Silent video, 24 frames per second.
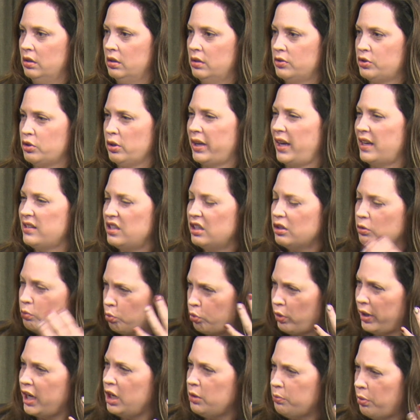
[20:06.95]
So like I see the
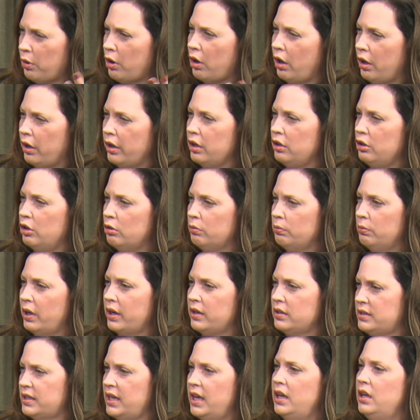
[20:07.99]
brain part and you're
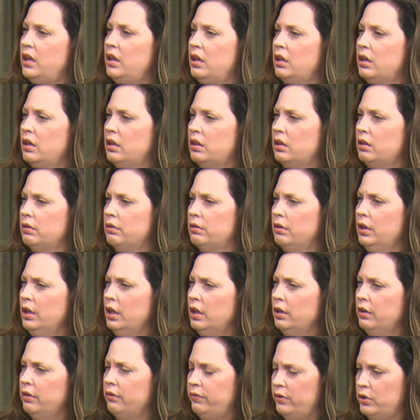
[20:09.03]
meditating and the
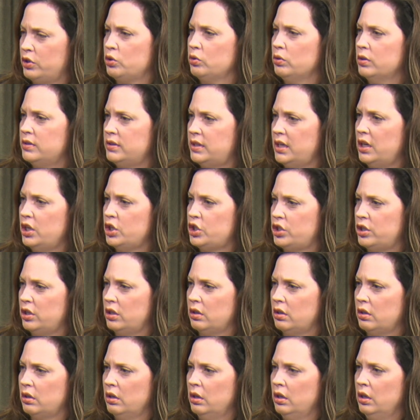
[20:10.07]

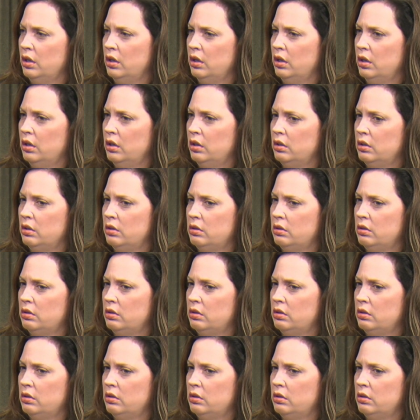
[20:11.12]
visualization,